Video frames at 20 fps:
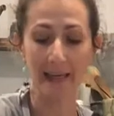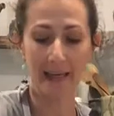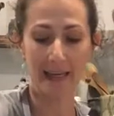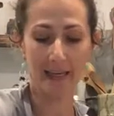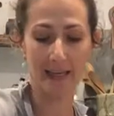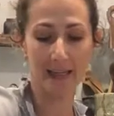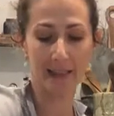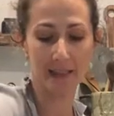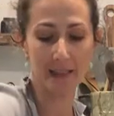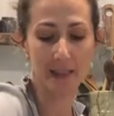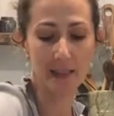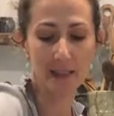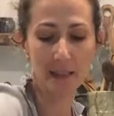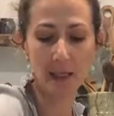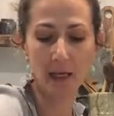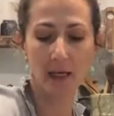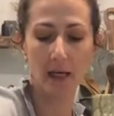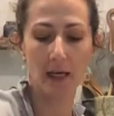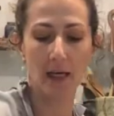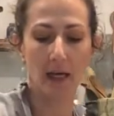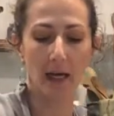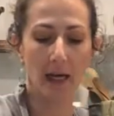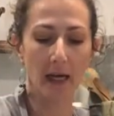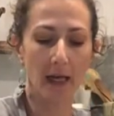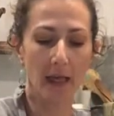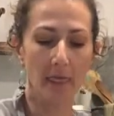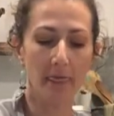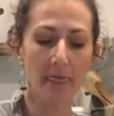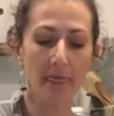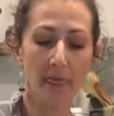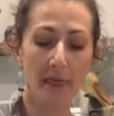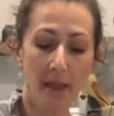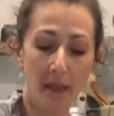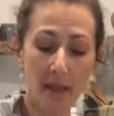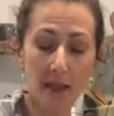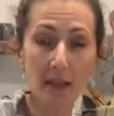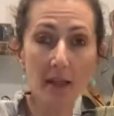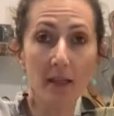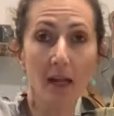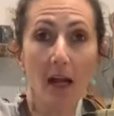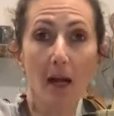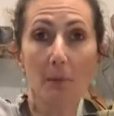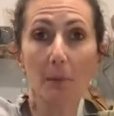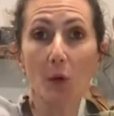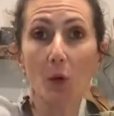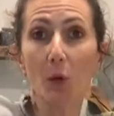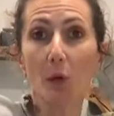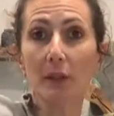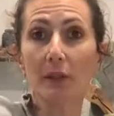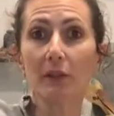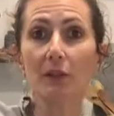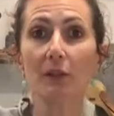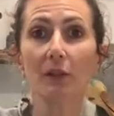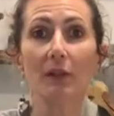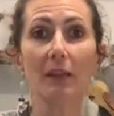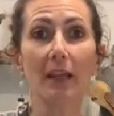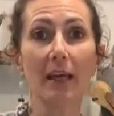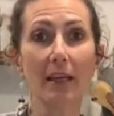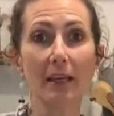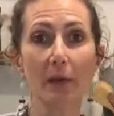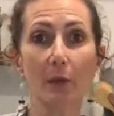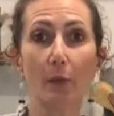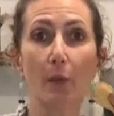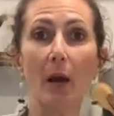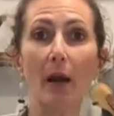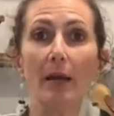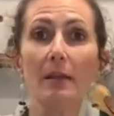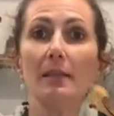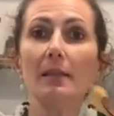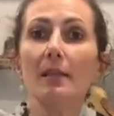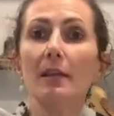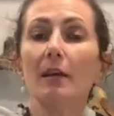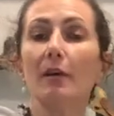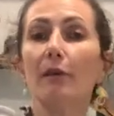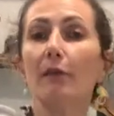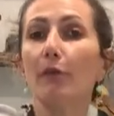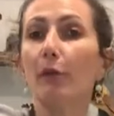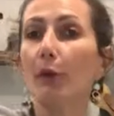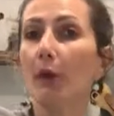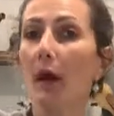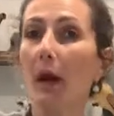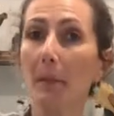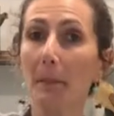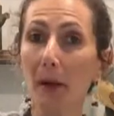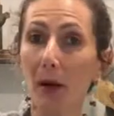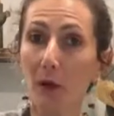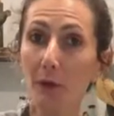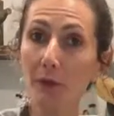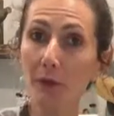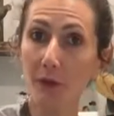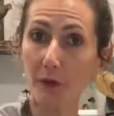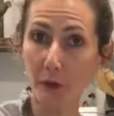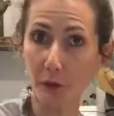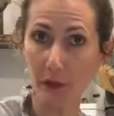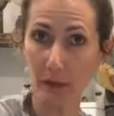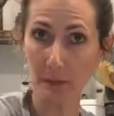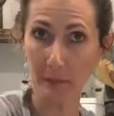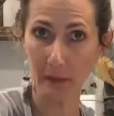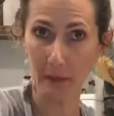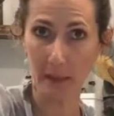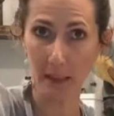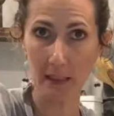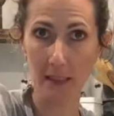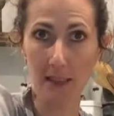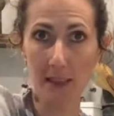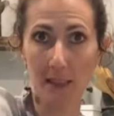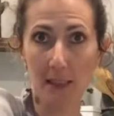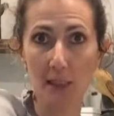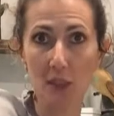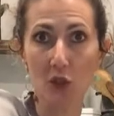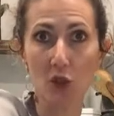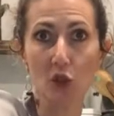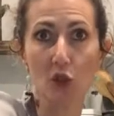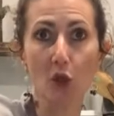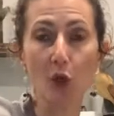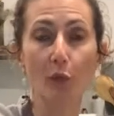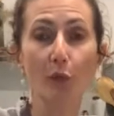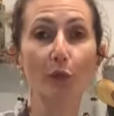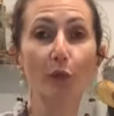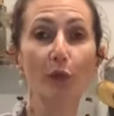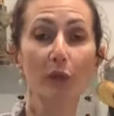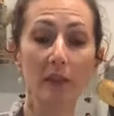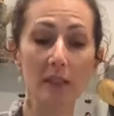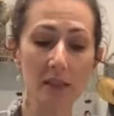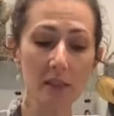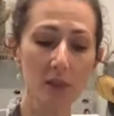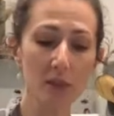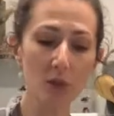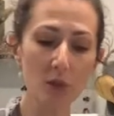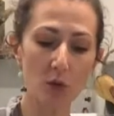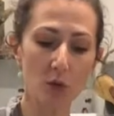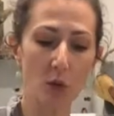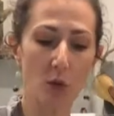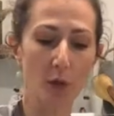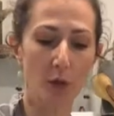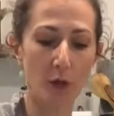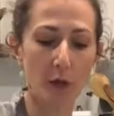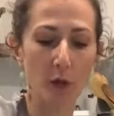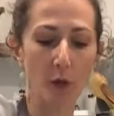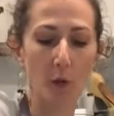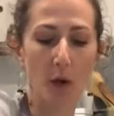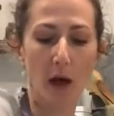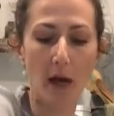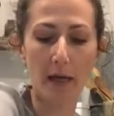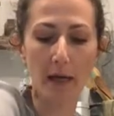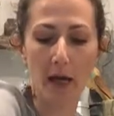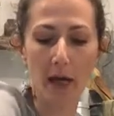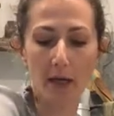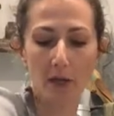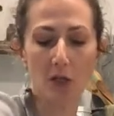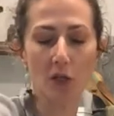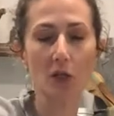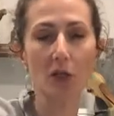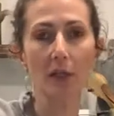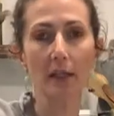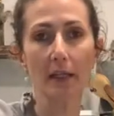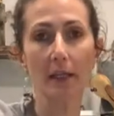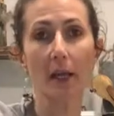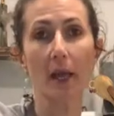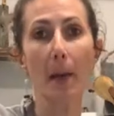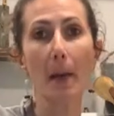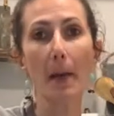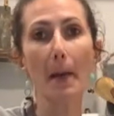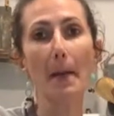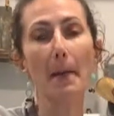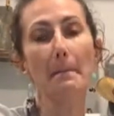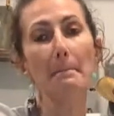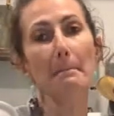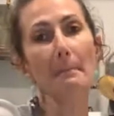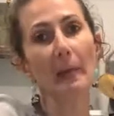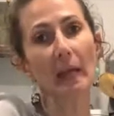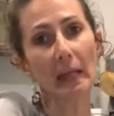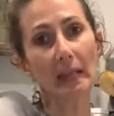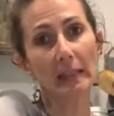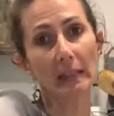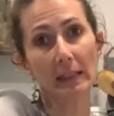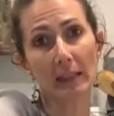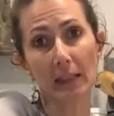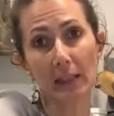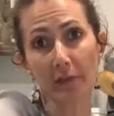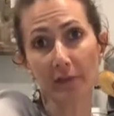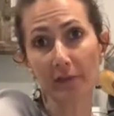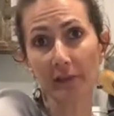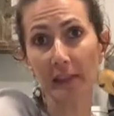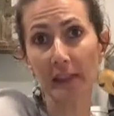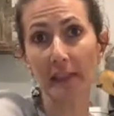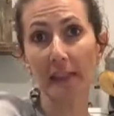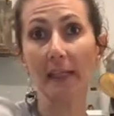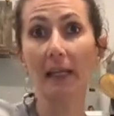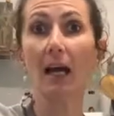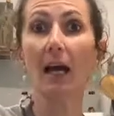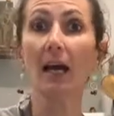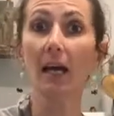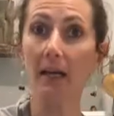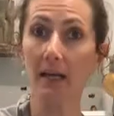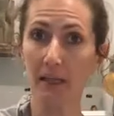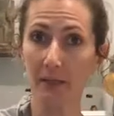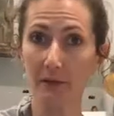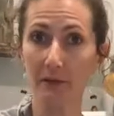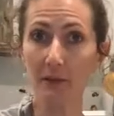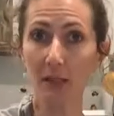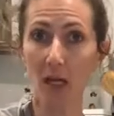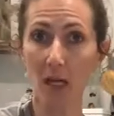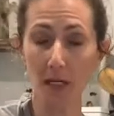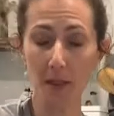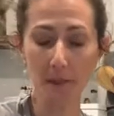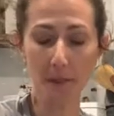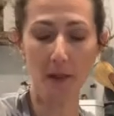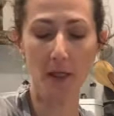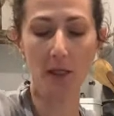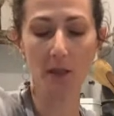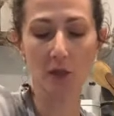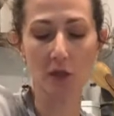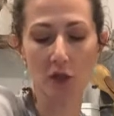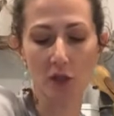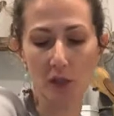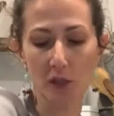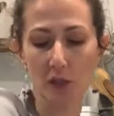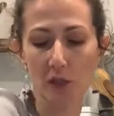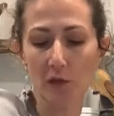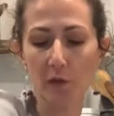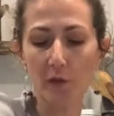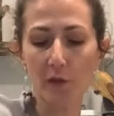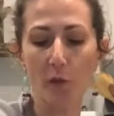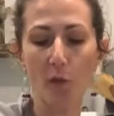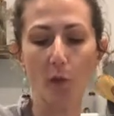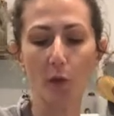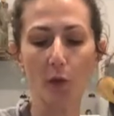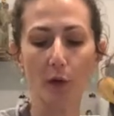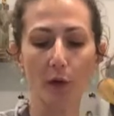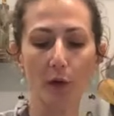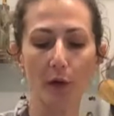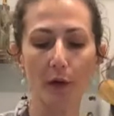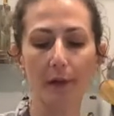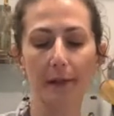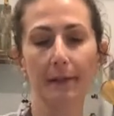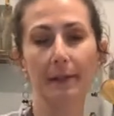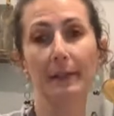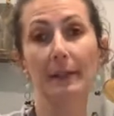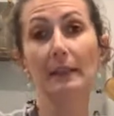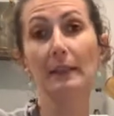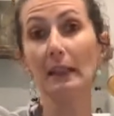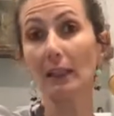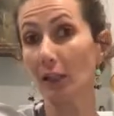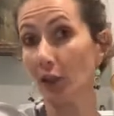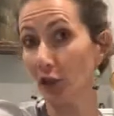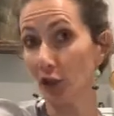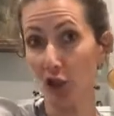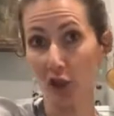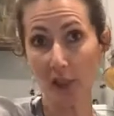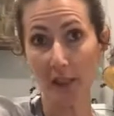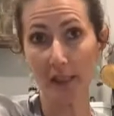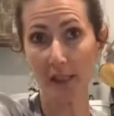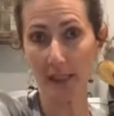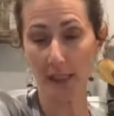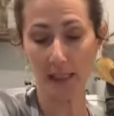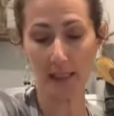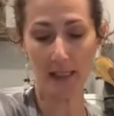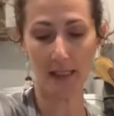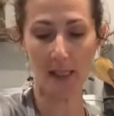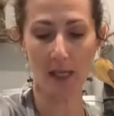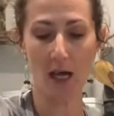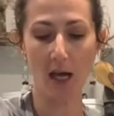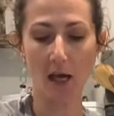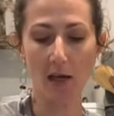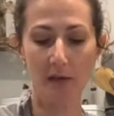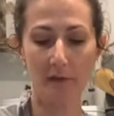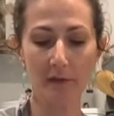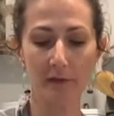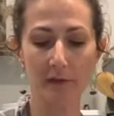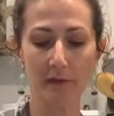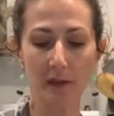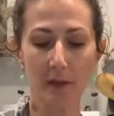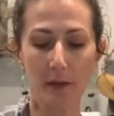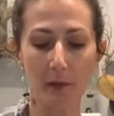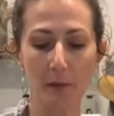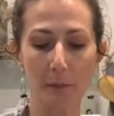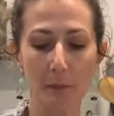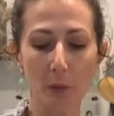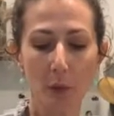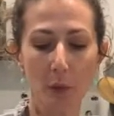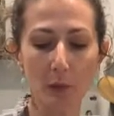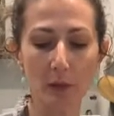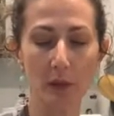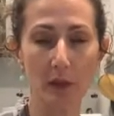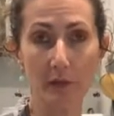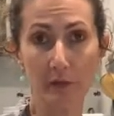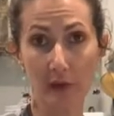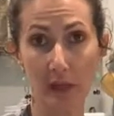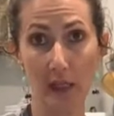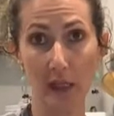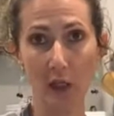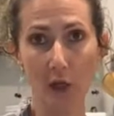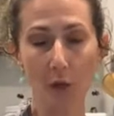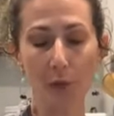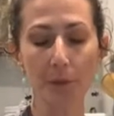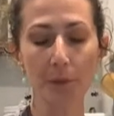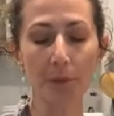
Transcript: hand, and then I'm going to let it rest for about 30 minutes. So for this tutorial, I actually made the filling ahead of time just for the logistics of the video.